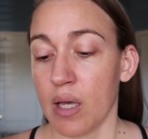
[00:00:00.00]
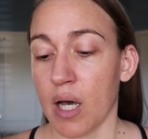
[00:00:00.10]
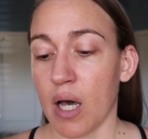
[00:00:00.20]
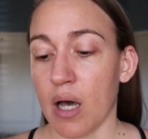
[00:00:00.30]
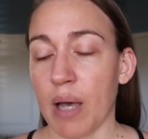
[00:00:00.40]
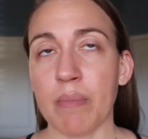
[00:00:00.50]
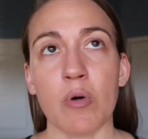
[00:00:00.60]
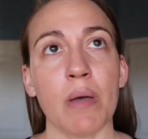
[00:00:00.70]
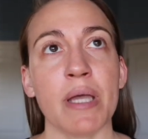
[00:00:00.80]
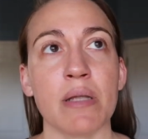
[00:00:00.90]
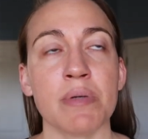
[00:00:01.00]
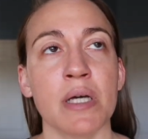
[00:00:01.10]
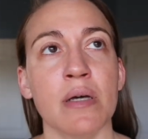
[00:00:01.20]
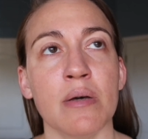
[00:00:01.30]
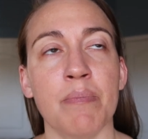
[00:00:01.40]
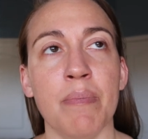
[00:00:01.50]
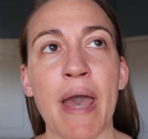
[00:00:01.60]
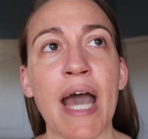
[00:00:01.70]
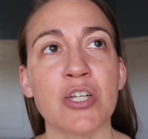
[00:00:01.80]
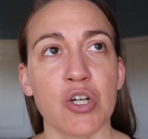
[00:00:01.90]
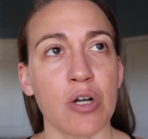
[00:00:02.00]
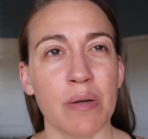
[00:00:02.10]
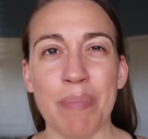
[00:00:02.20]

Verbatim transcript: Uh, I, well, I mean, Badger.